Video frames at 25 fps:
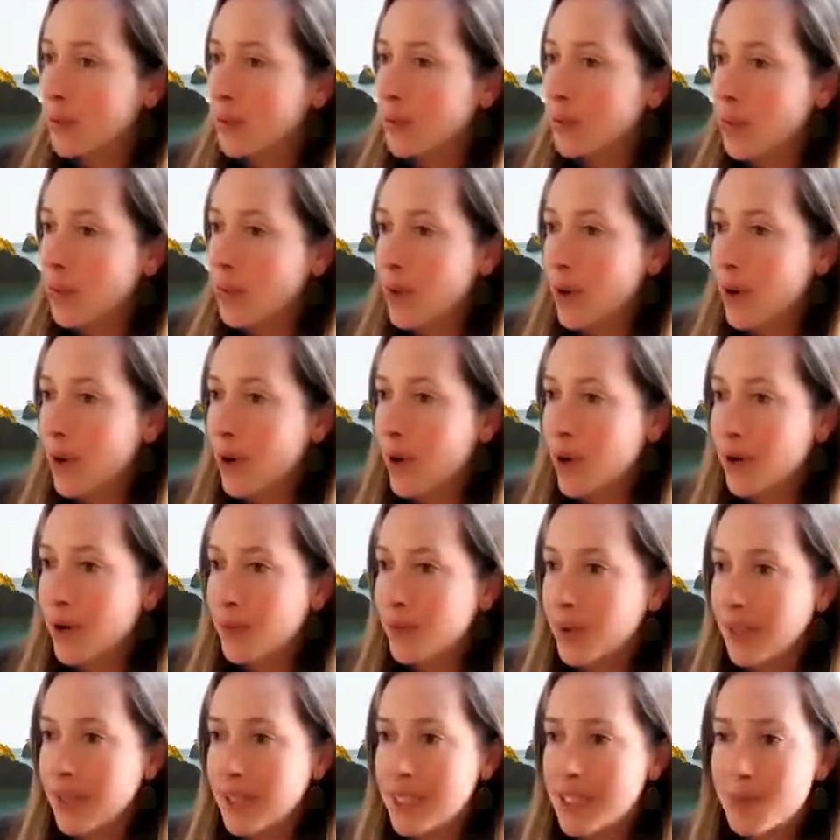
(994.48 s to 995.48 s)
more
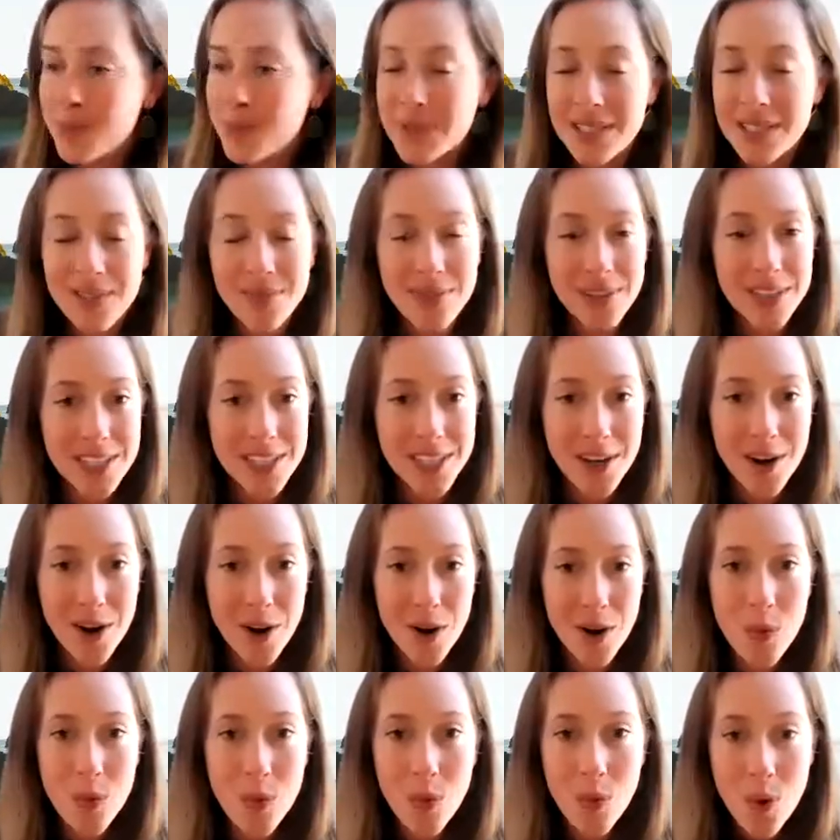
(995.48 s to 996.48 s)
really specific to
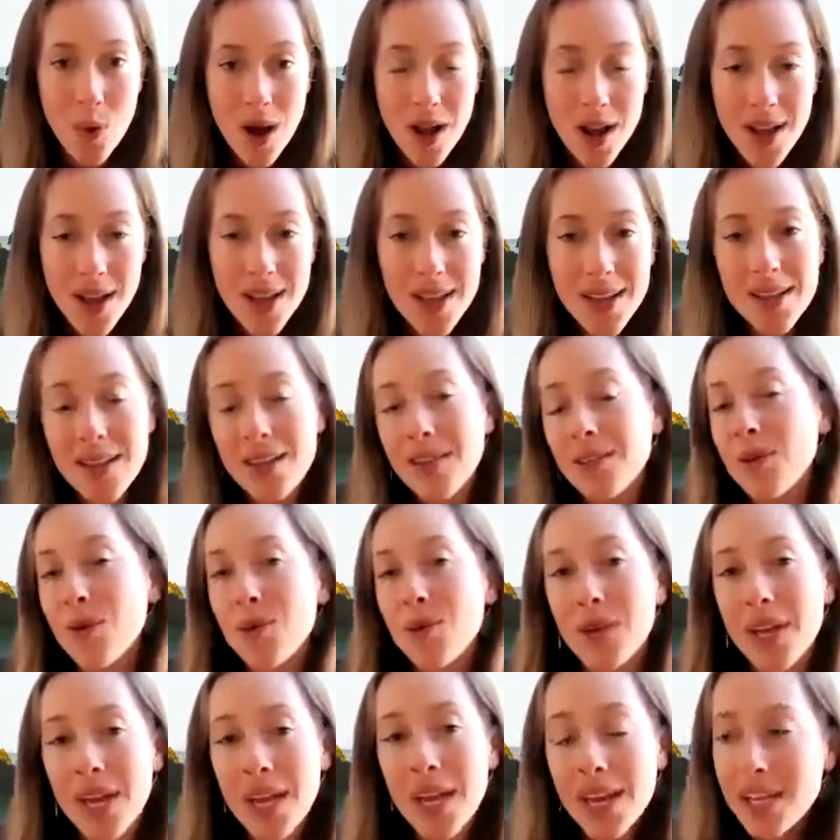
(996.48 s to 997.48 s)
hearing one
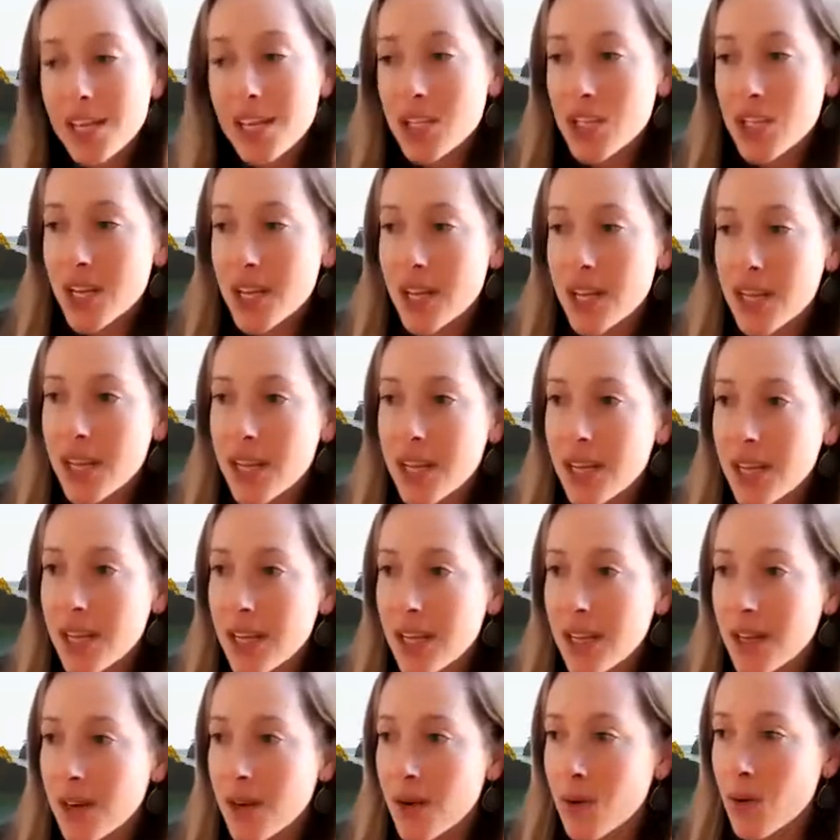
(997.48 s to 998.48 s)

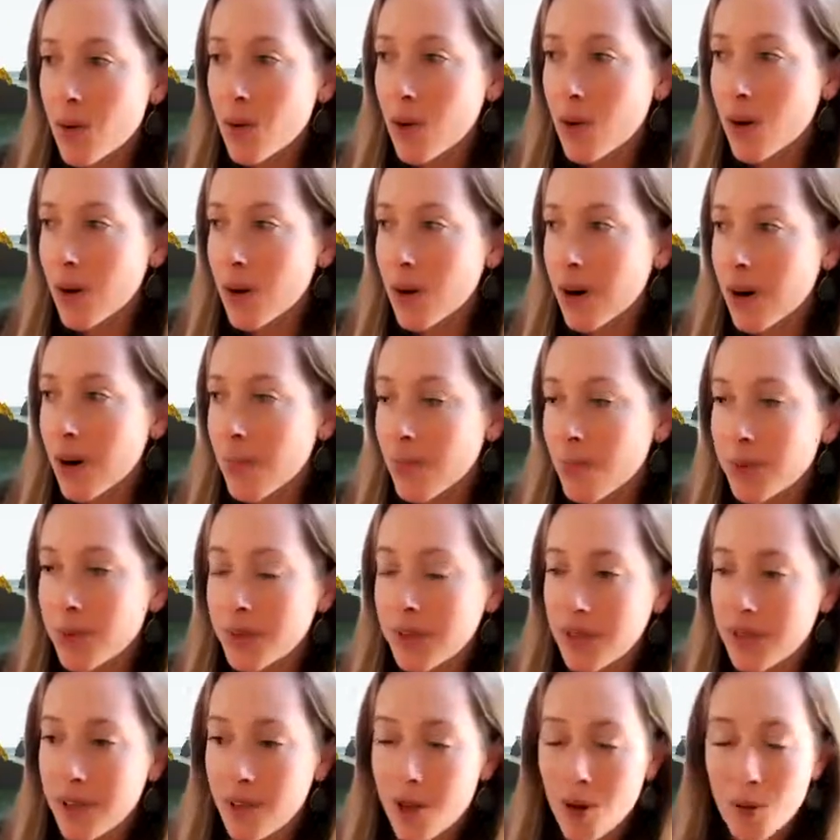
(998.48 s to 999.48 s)
location or,
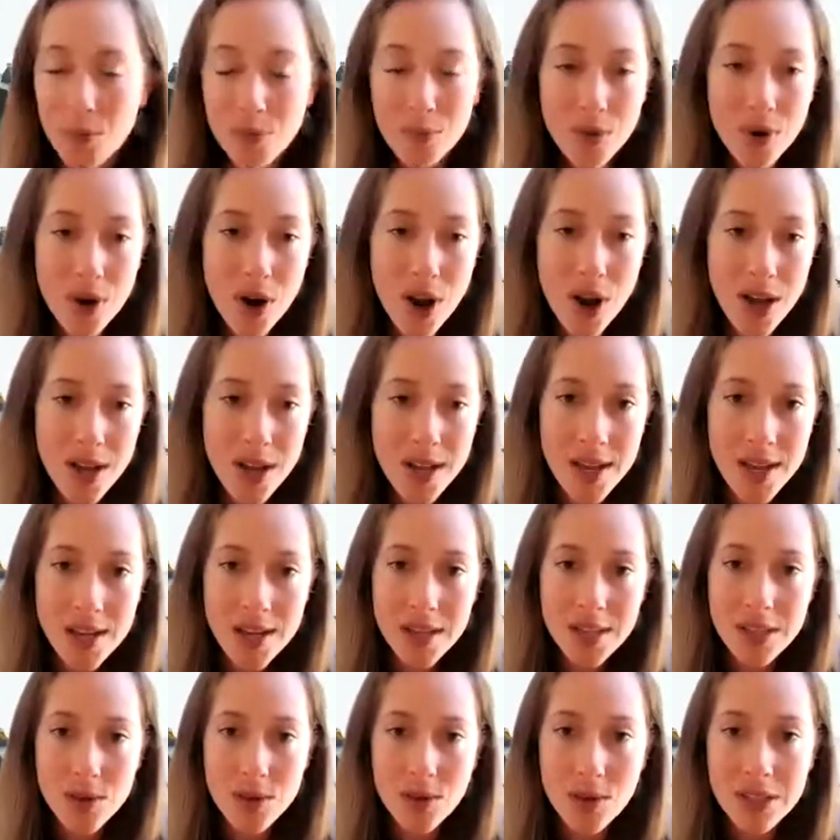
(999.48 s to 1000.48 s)
you know,
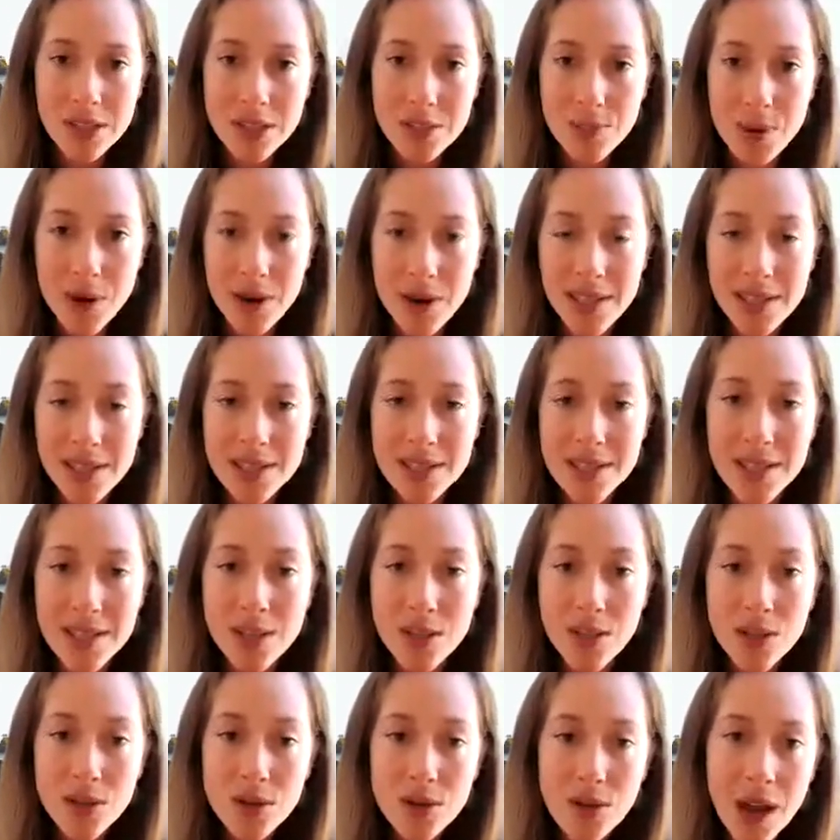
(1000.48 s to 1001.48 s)
product or experience that
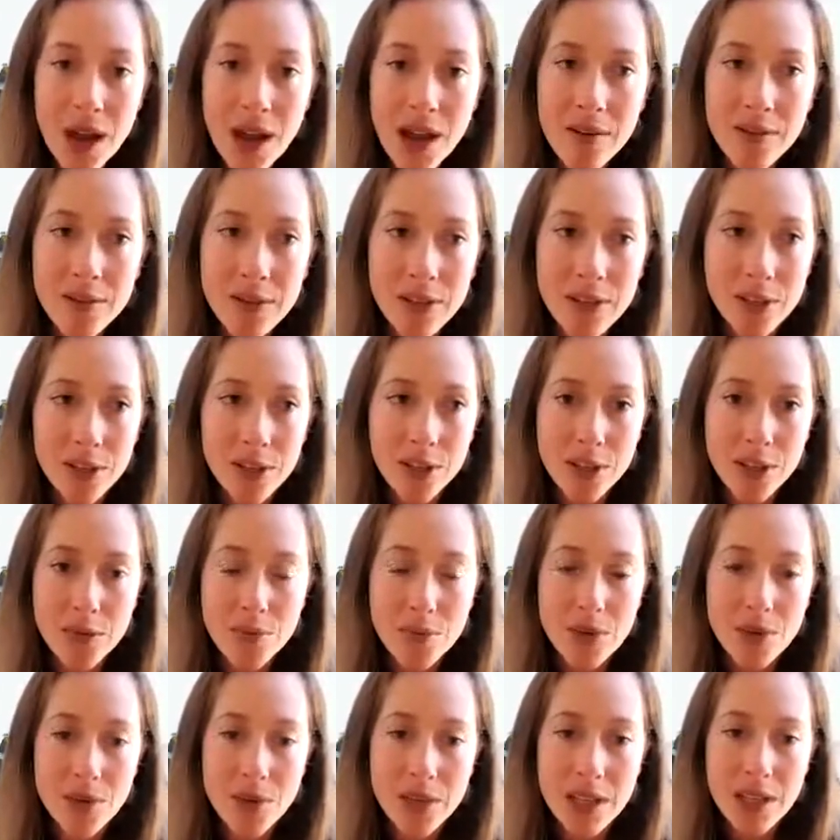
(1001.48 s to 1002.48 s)
you have in your
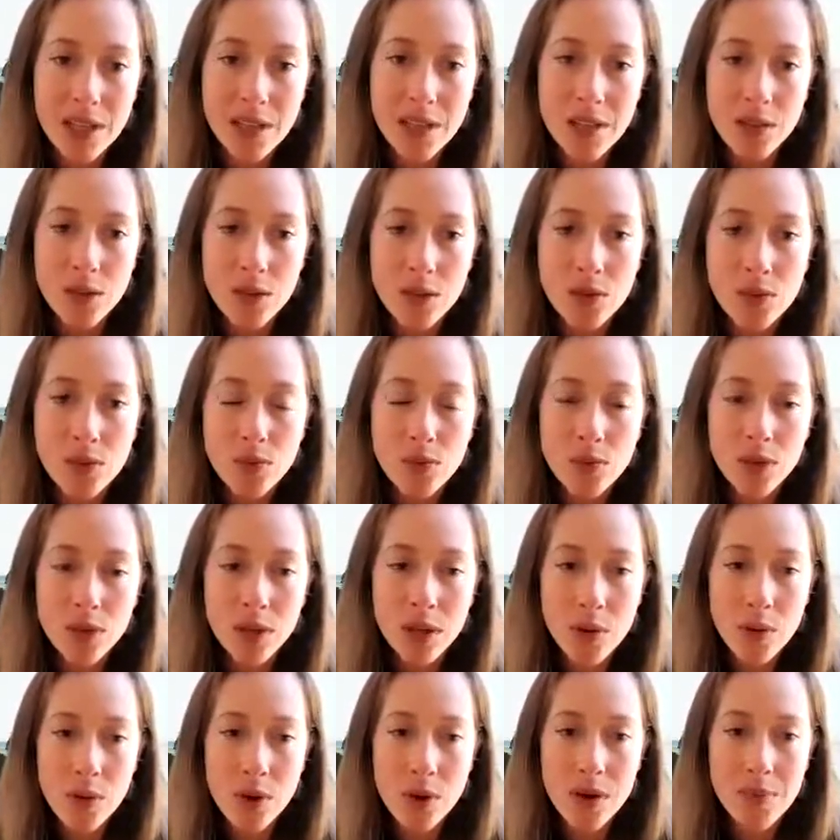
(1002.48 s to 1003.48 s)
community that you
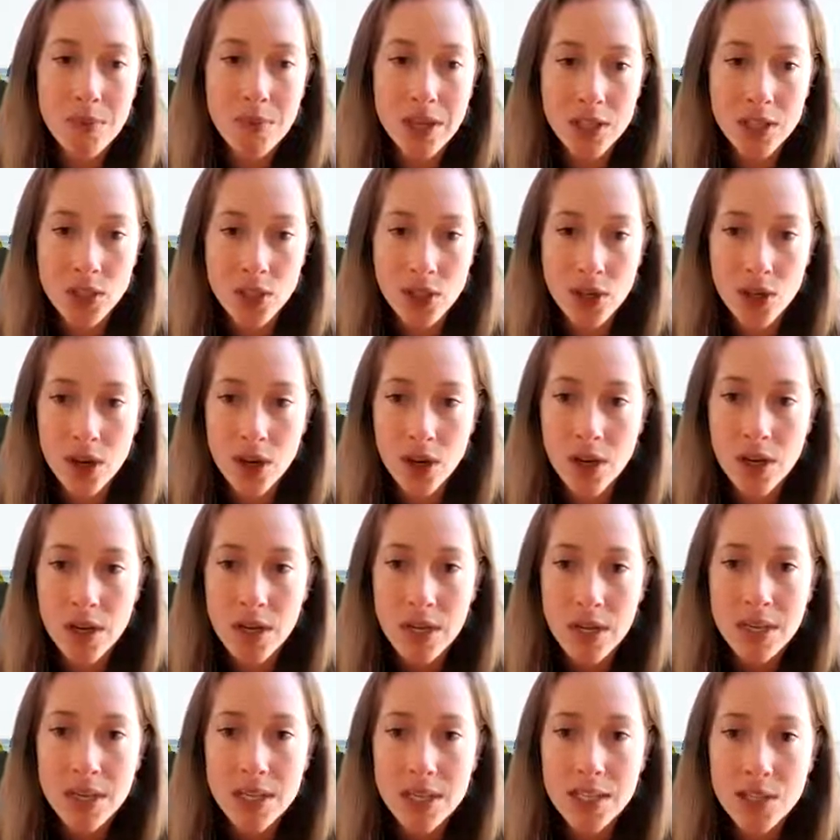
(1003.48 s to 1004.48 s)
really want to make sure
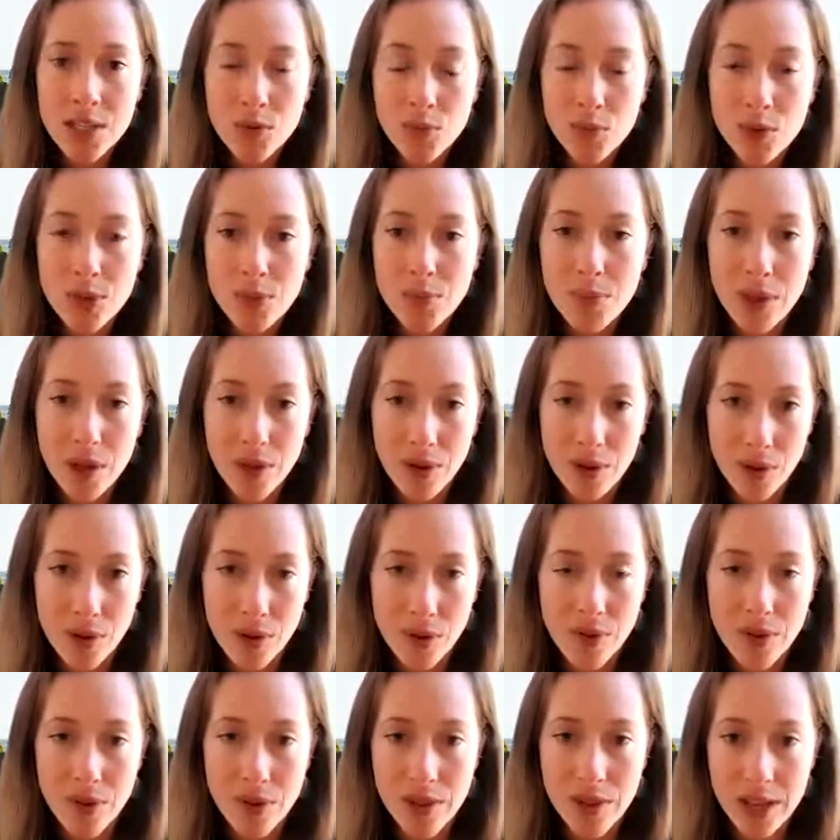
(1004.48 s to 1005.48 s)
is rebuilt
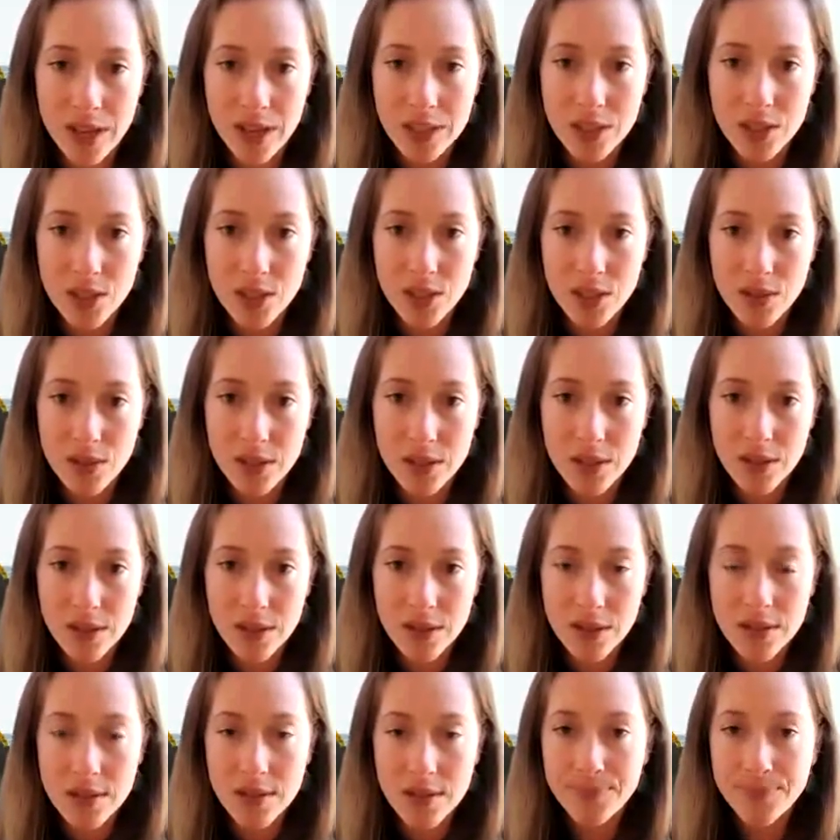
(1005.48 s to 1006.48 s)
over the next 2
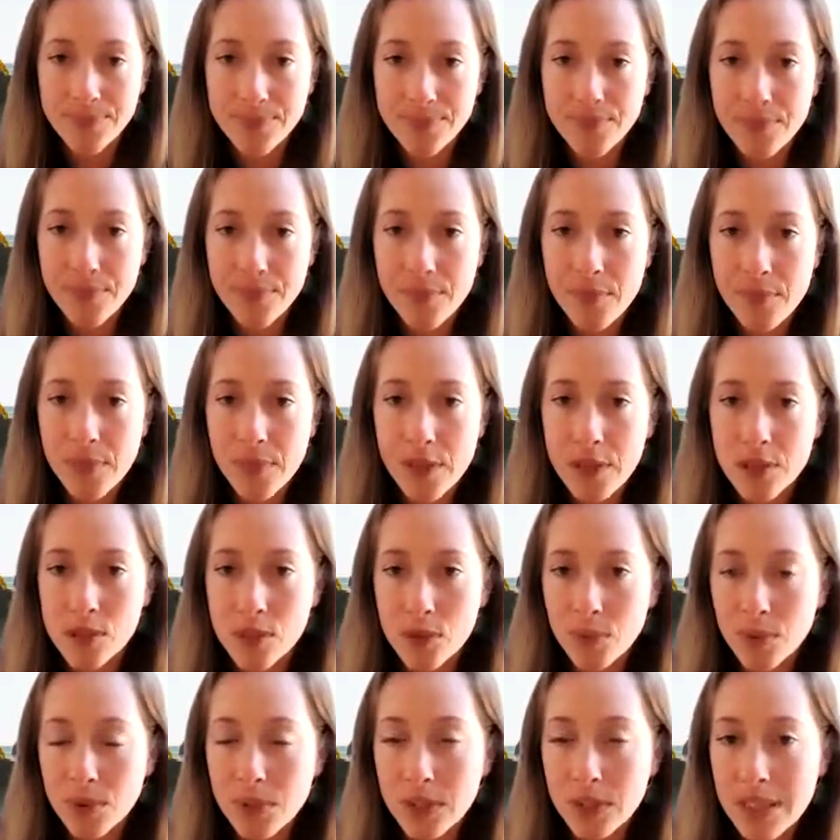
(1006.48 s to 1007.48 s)
years.
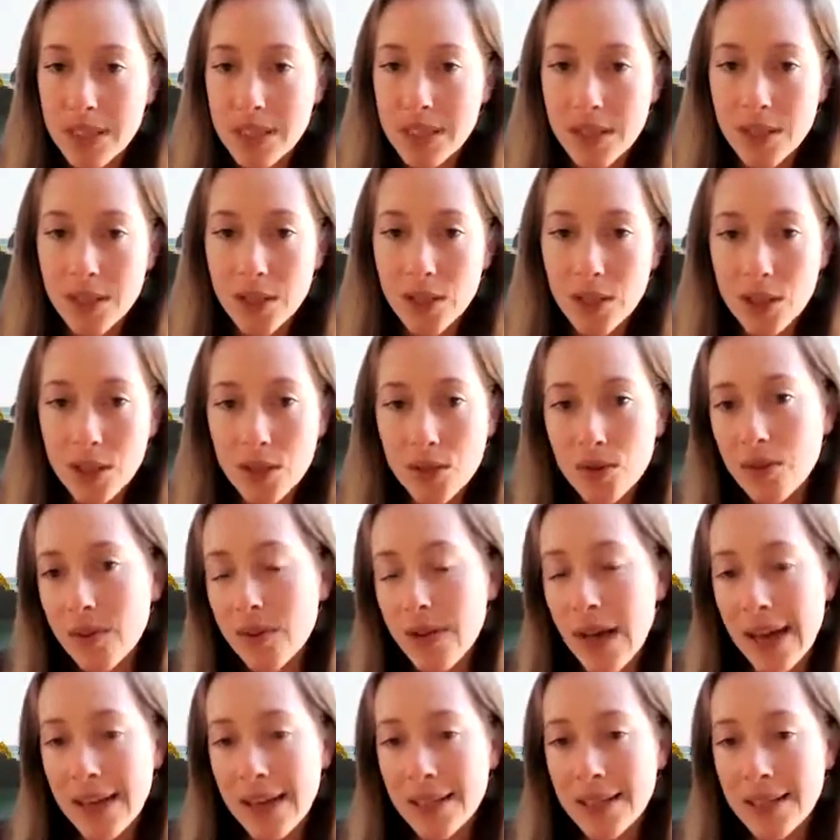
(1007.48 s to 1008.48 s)
So please include
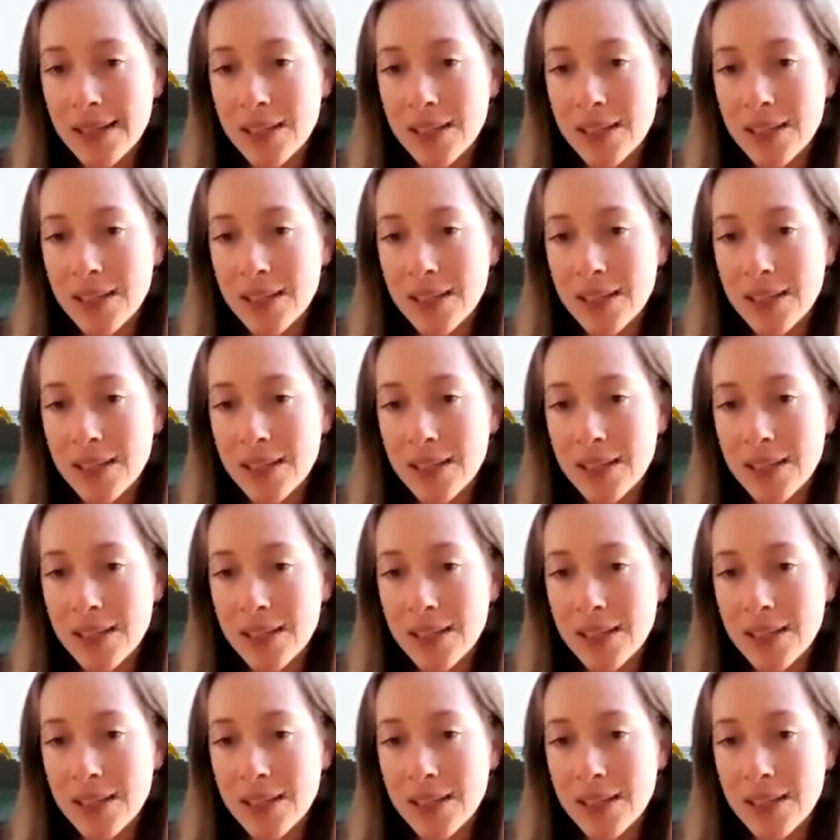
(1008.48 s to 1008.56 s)
that